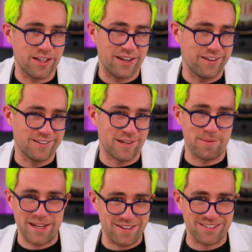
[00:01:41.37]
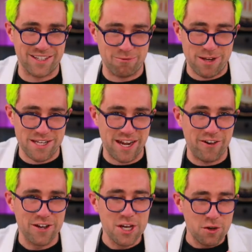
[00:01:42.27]
and somebody else can rent it
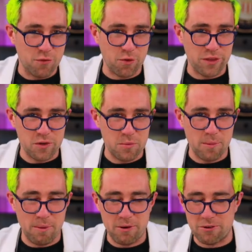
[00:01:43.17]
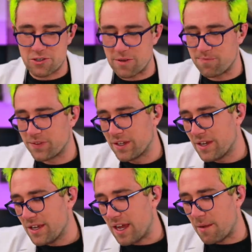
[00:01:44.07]
out for the Uber partnership.
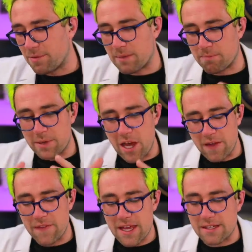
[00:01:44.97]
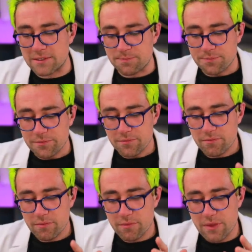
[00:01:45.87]
Uh, but beyond this,
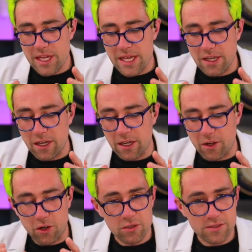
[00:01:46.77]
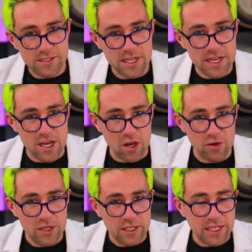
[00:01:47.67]
the uh, Hertz
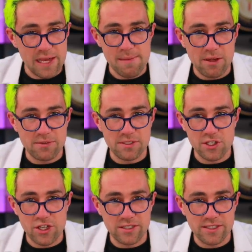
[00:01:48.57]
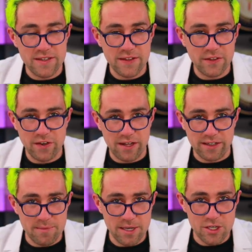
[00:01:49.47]
CEO came out and suggested that they're not
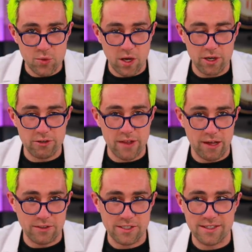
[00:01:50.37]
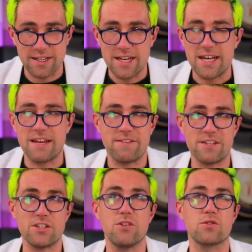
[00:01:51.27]
limited to 100,000. If
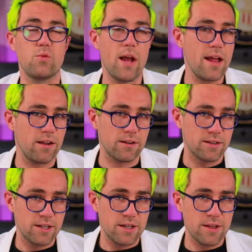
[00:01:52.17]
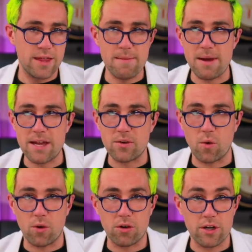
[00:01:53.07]
this goes well, they might
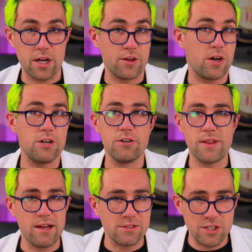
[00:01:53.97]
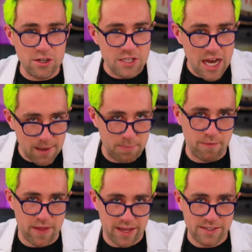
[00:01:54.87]
order another 100,000 on top
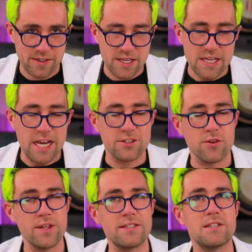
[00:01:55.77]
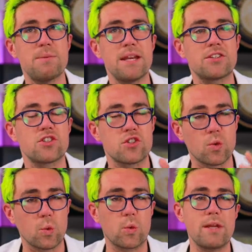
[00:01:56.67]
of that. And so this has been
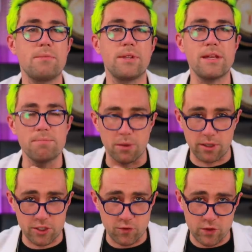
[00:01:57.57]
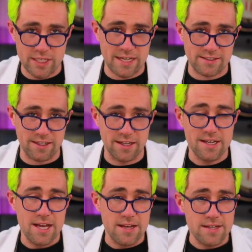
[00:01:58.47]
extremely bullish for Tesla,
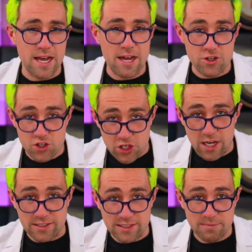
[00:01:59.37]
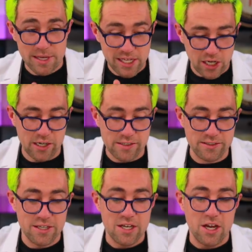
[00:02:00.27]
not just
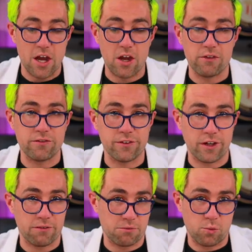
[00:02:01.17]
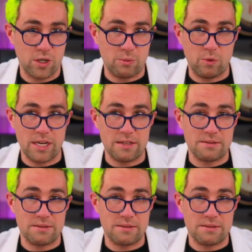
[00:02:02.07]
because of uh, what what it